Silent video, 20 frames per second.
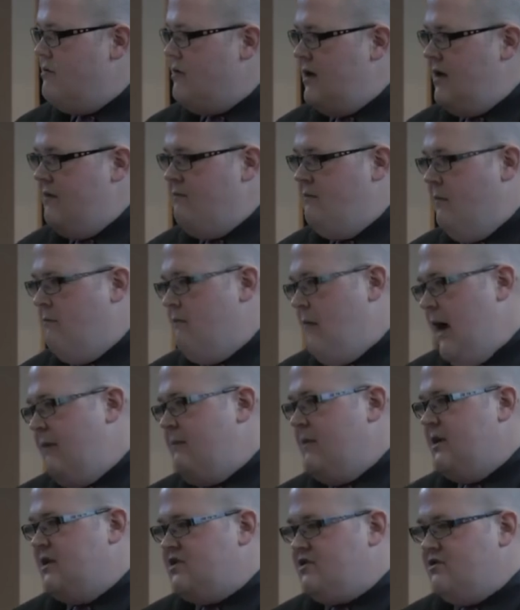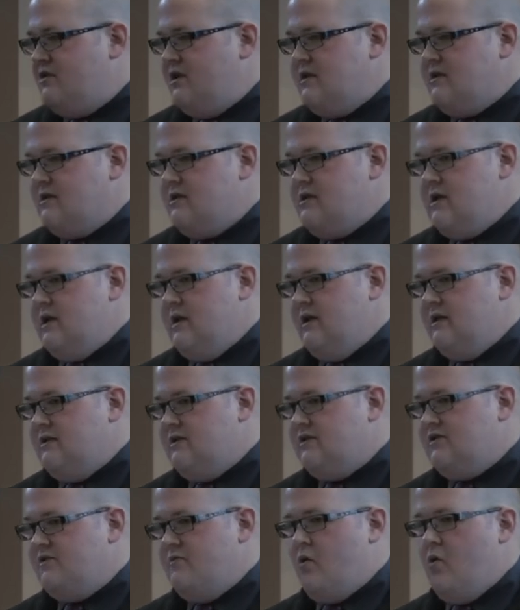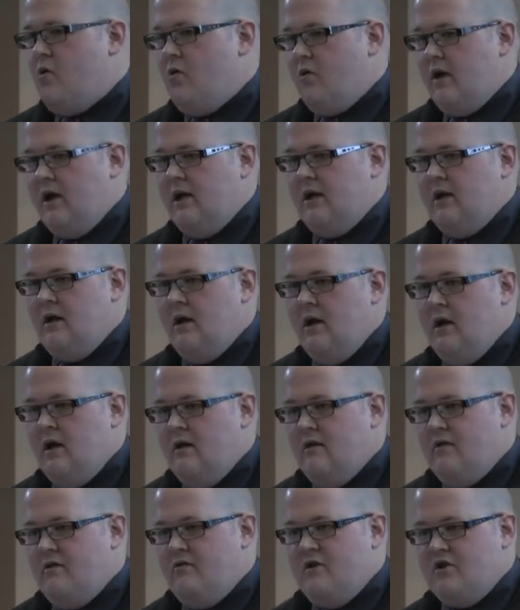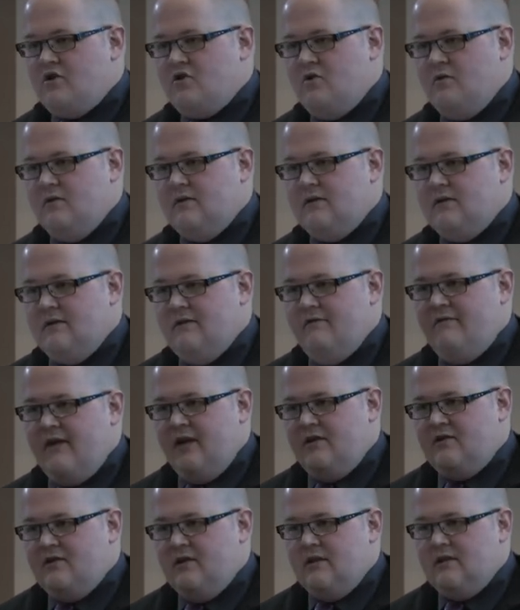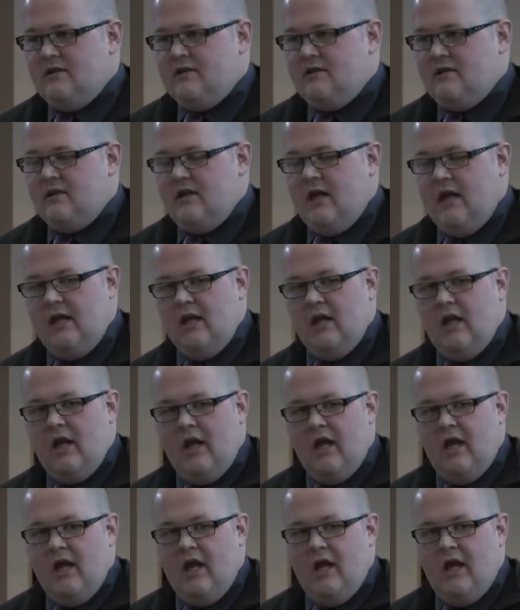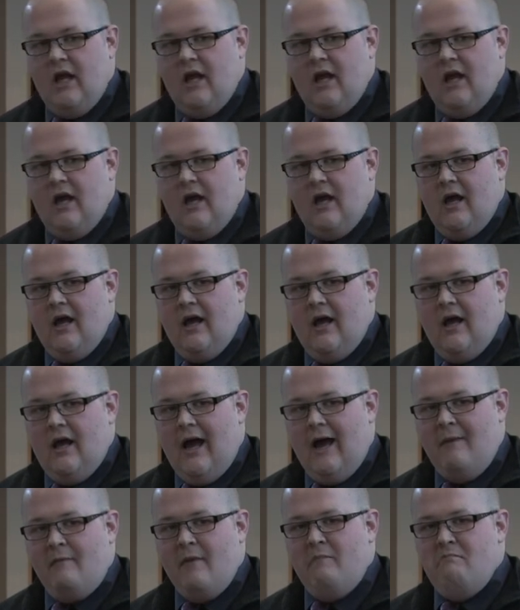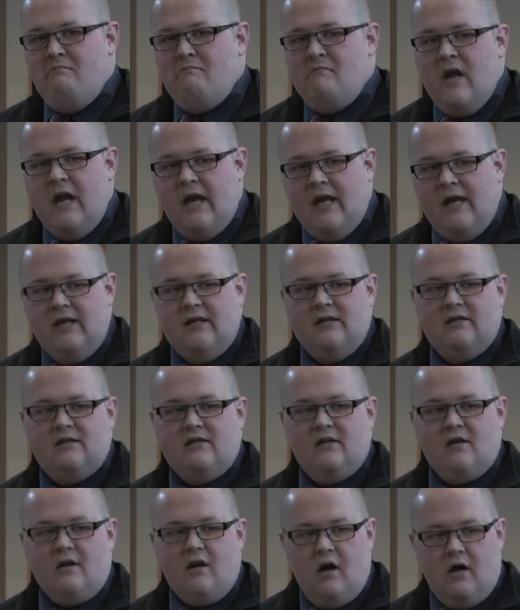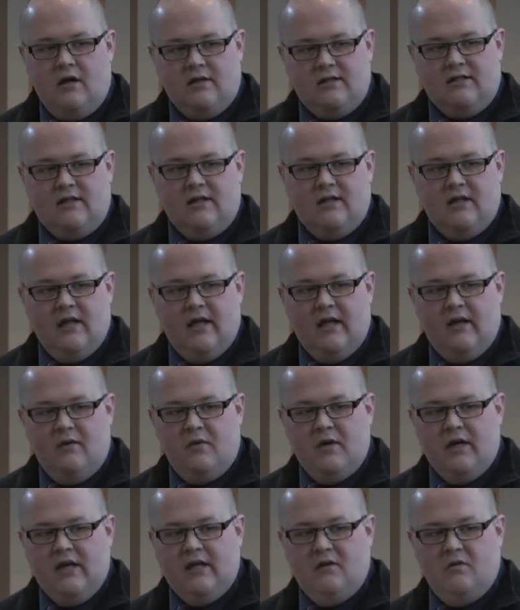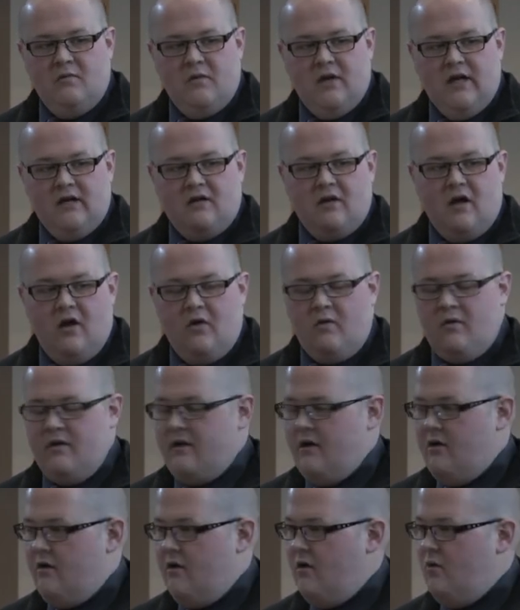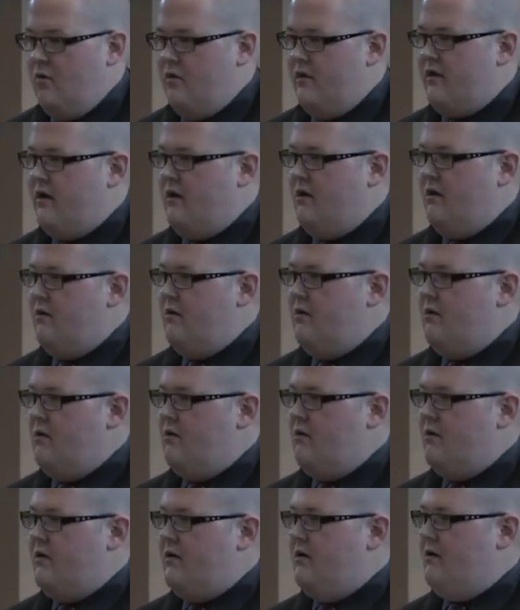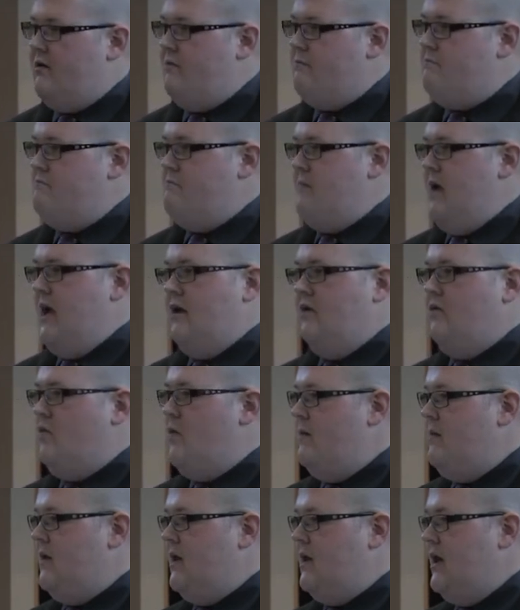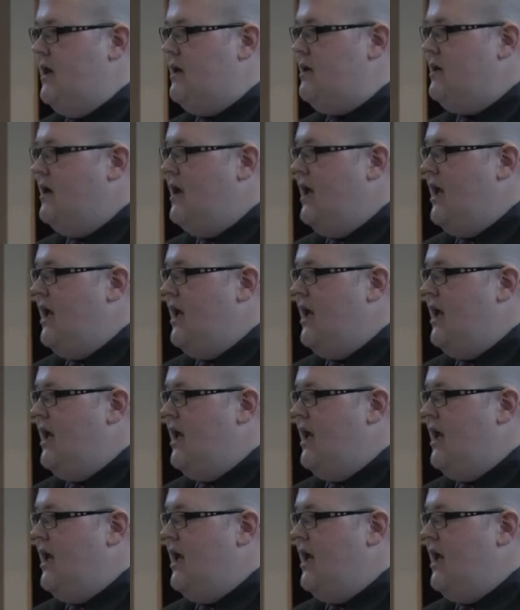in my ministry is supporting Threshold's evangelists, and I'm amazed constantly when I talk with our men and women that